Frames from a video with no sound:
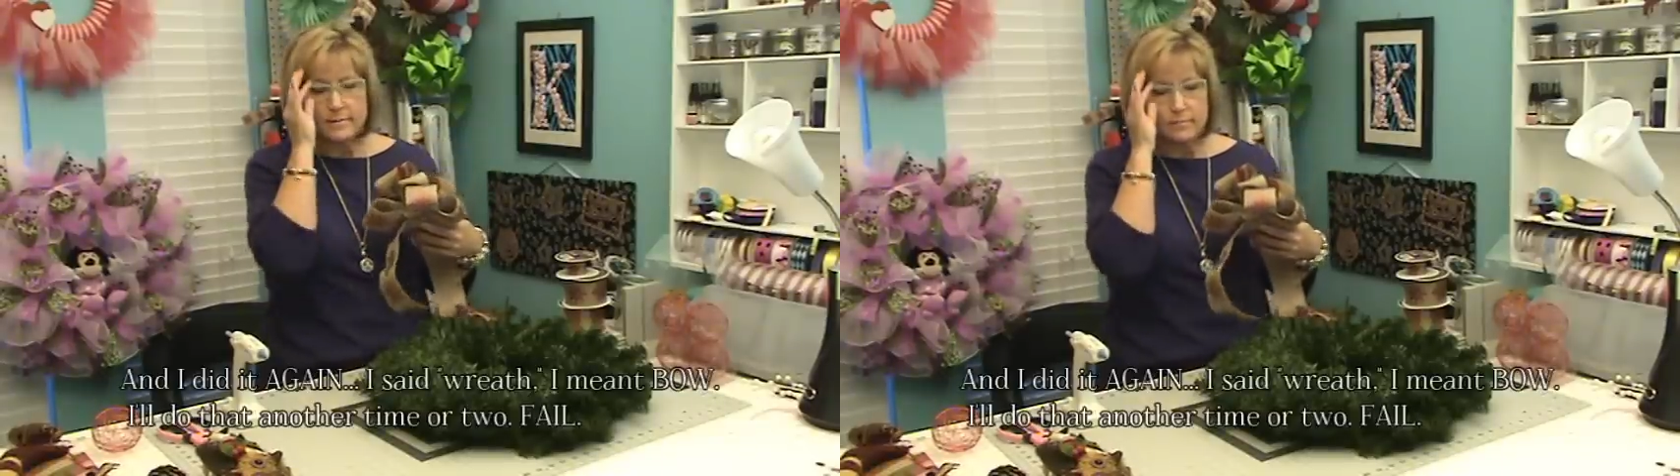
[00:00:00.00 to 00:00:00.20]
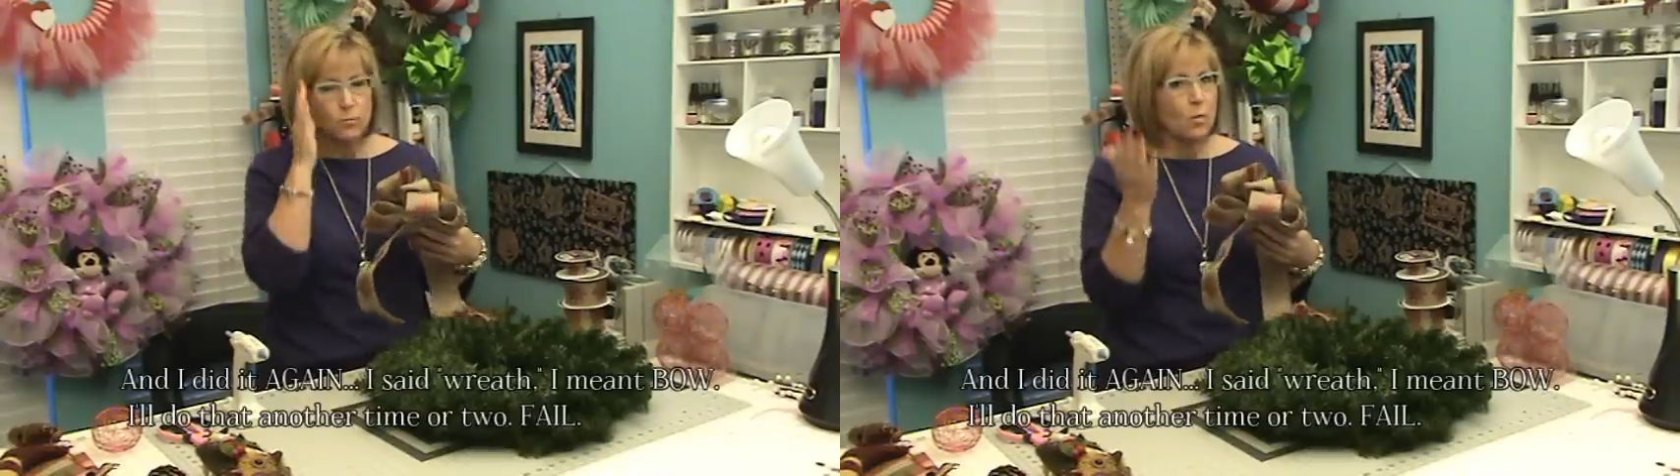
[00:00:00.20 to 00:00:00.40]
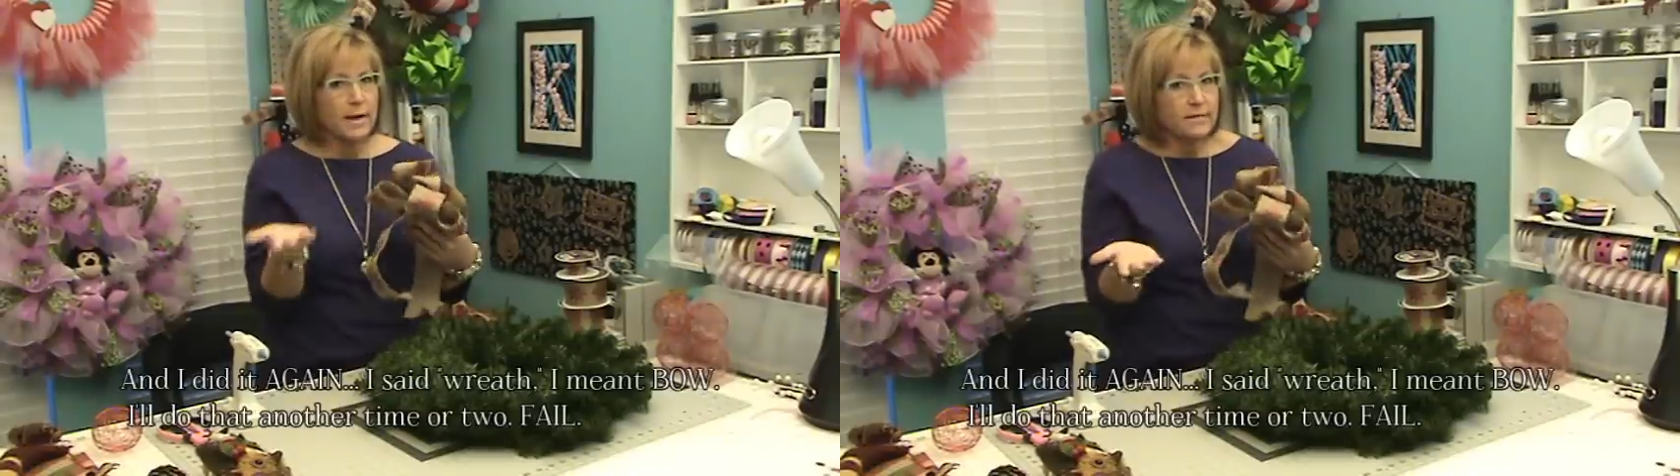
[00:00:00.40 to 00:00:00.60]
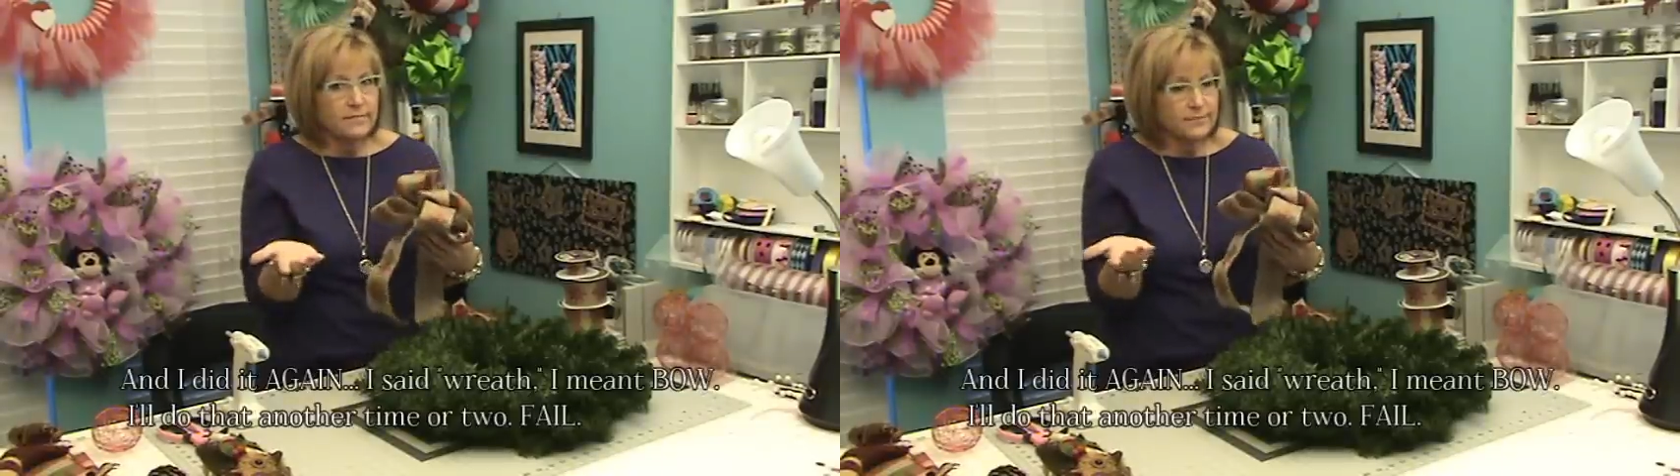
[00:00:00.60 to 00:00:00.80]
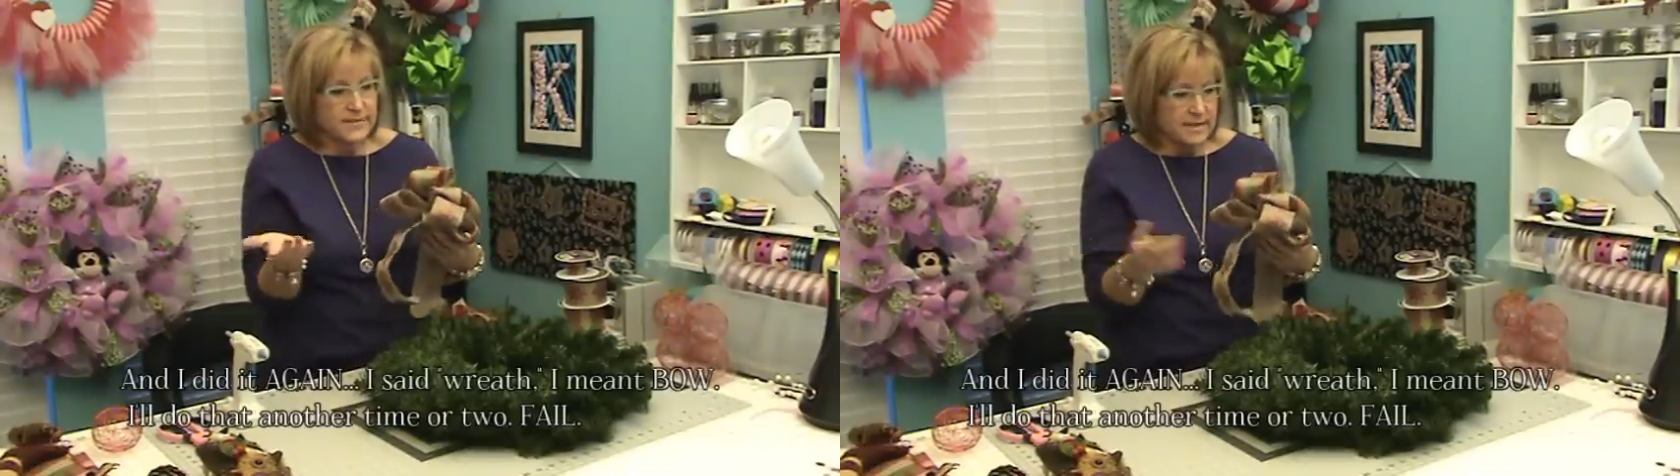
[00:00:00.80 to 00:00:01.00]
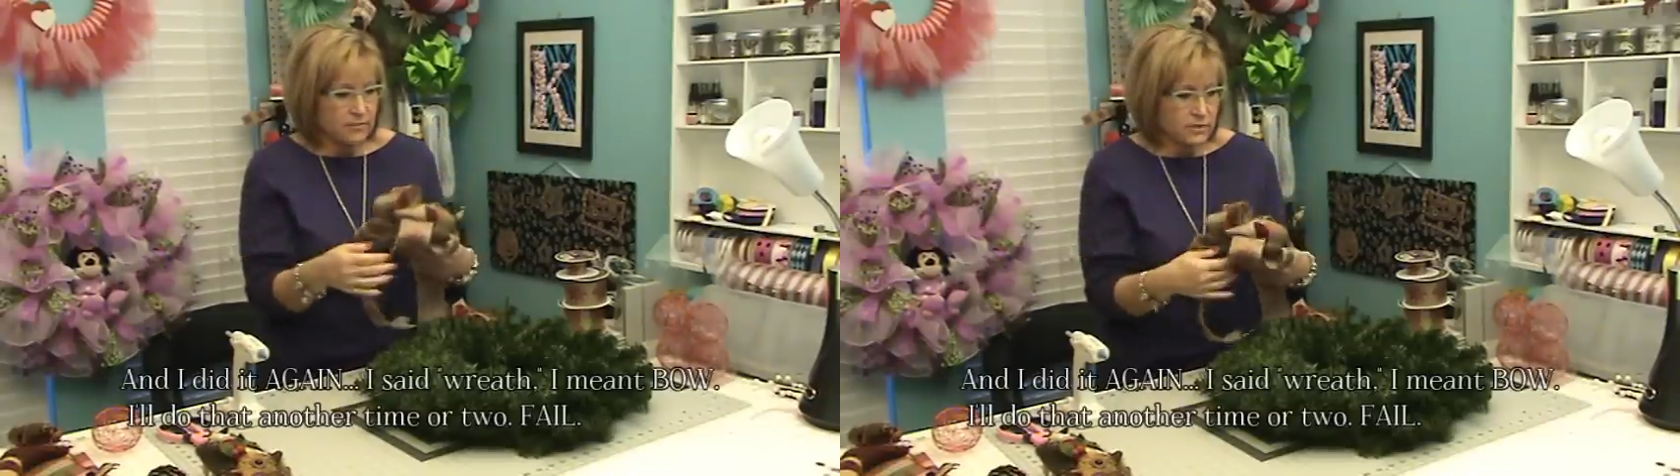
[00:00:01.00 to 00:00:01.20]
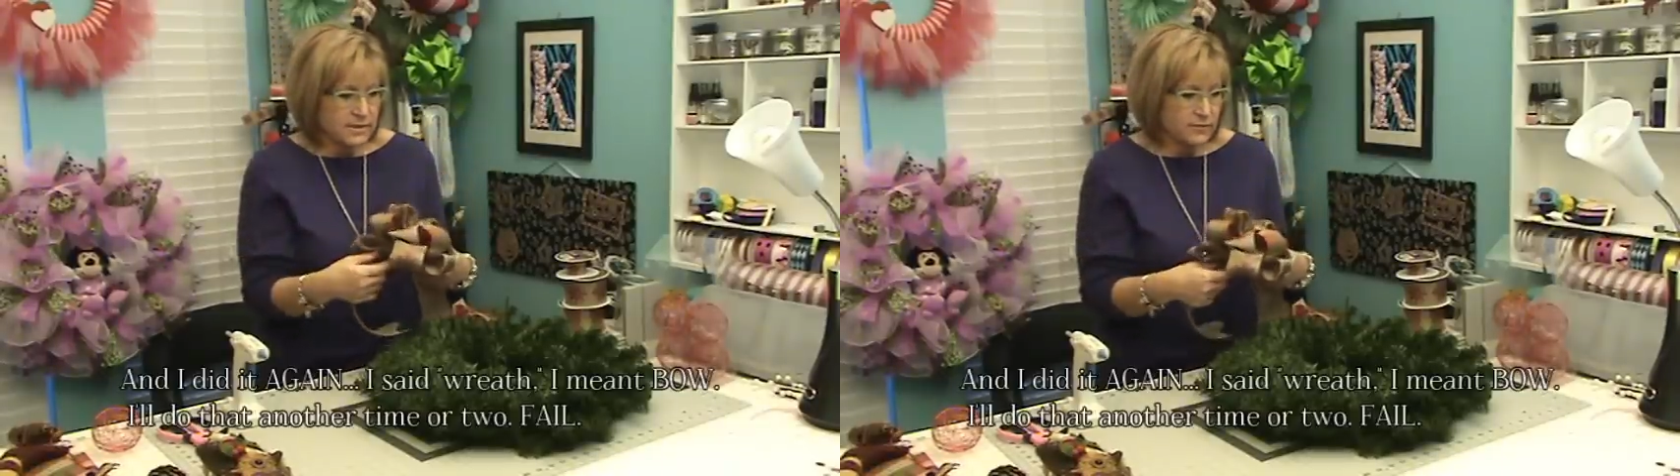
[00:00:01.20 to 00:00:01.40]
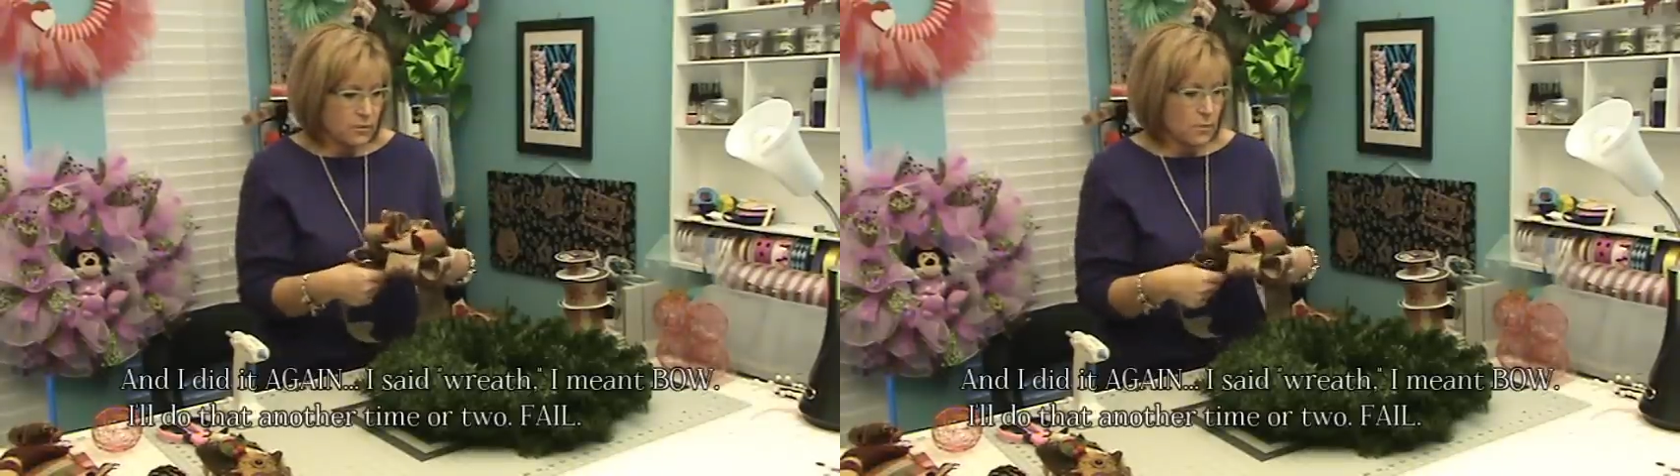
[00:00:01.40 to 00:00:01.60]
one of several
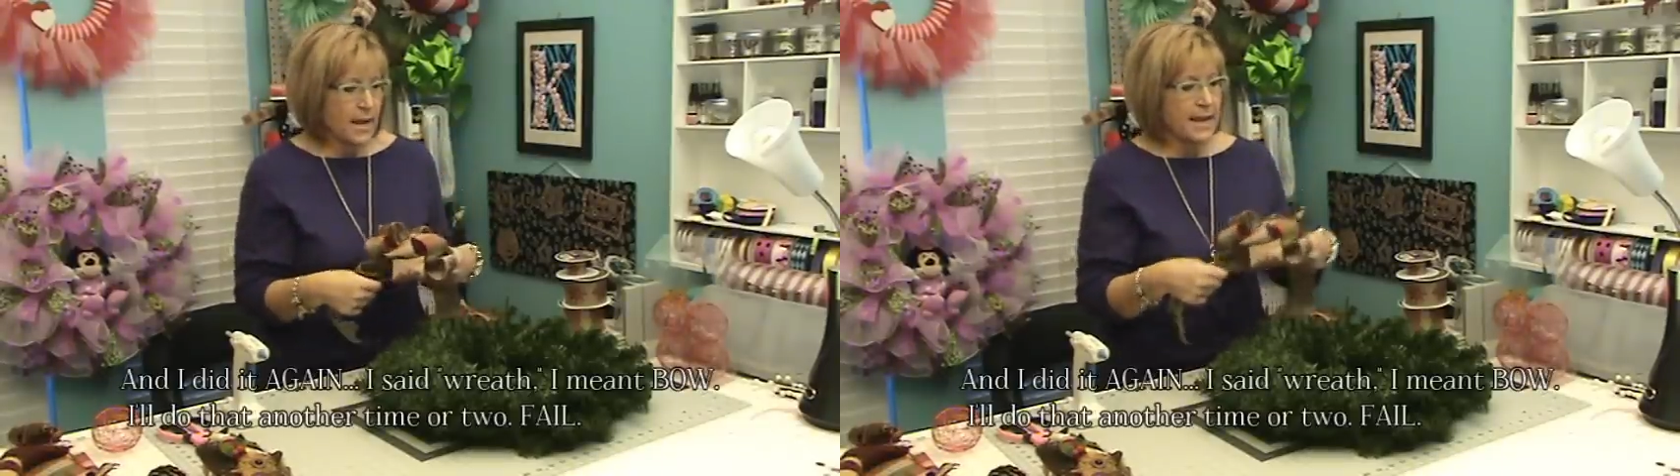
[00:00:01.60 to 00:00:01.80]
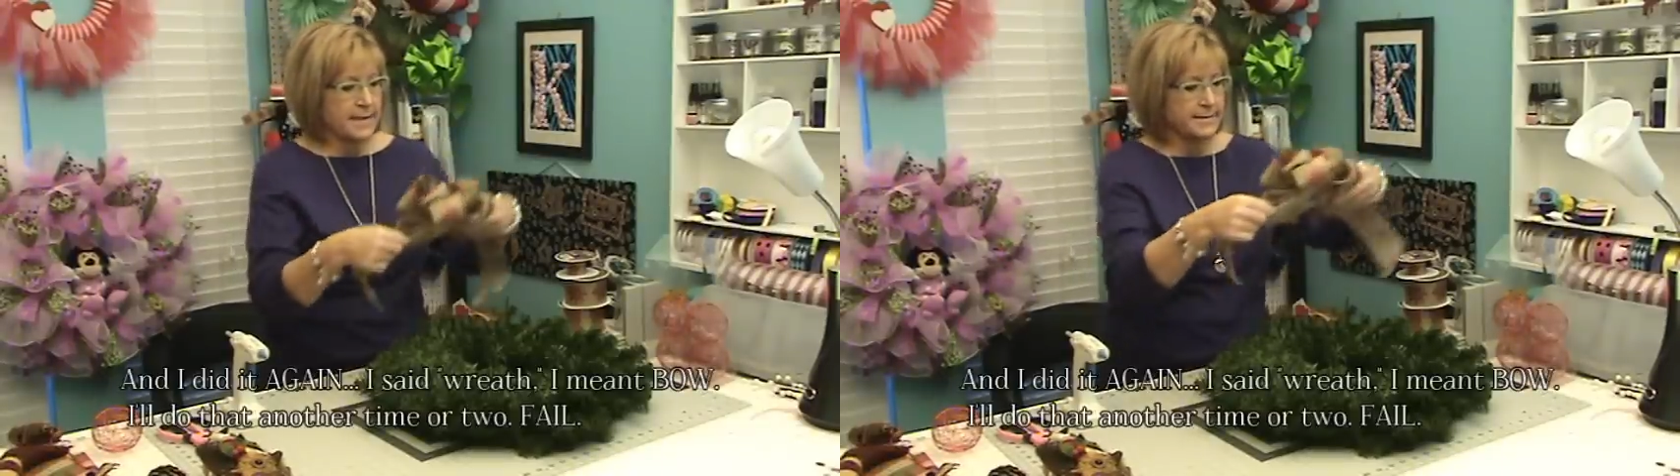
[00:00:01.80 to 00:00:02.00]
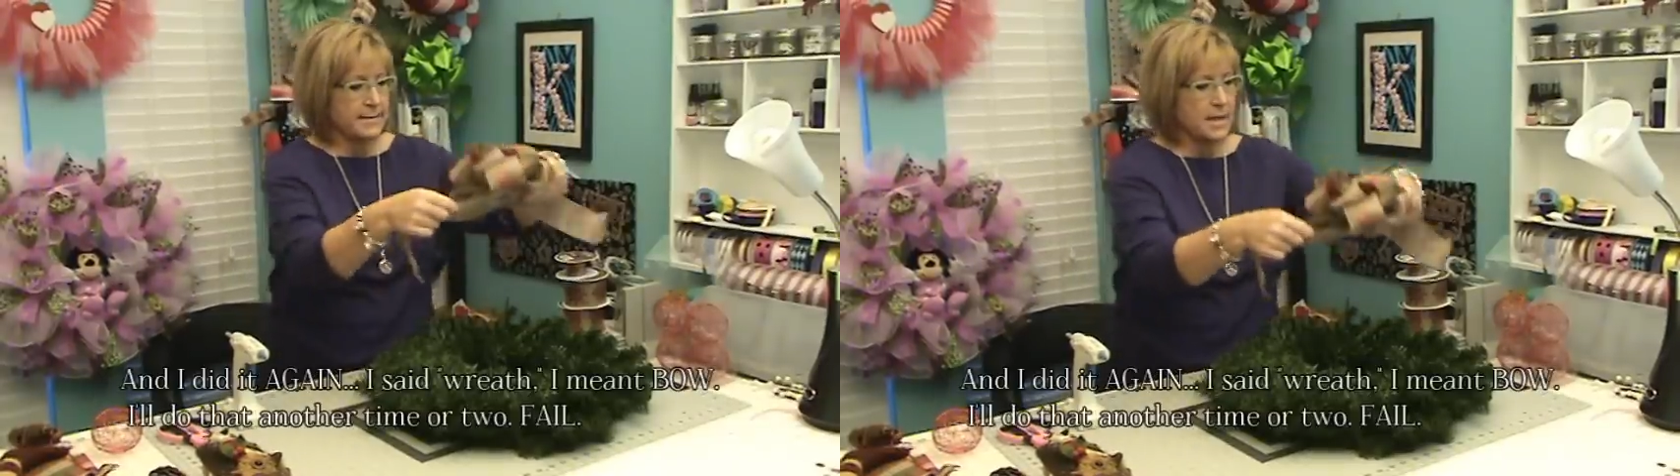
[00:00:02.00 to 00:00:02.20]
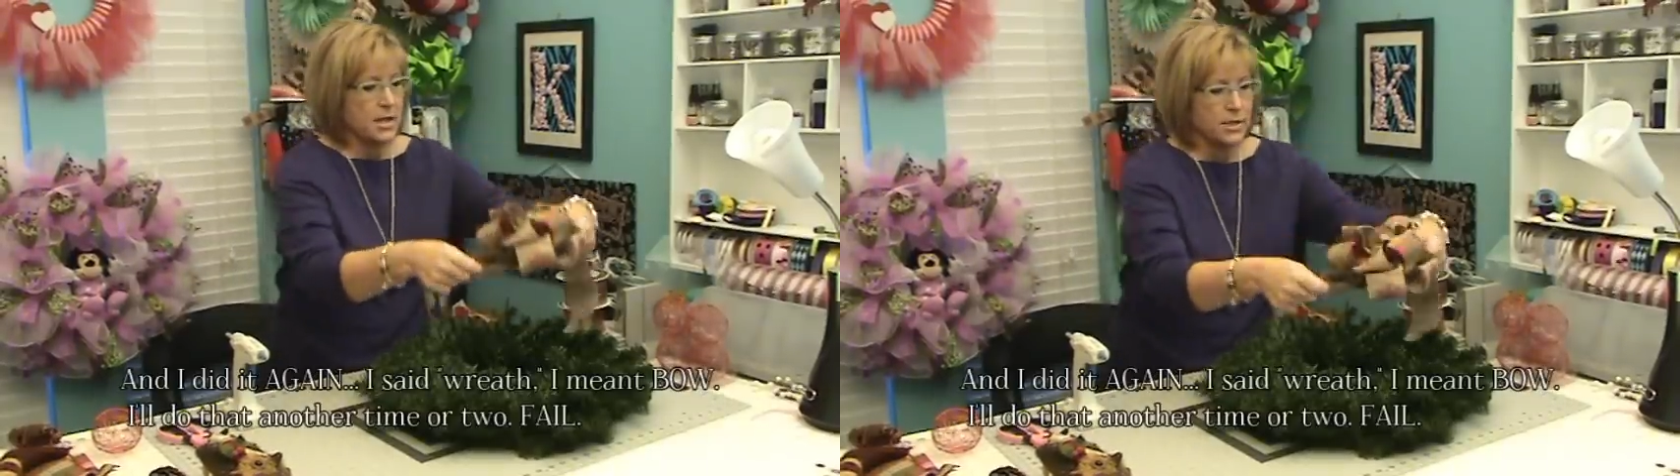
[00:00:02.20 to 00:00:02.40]
different ways.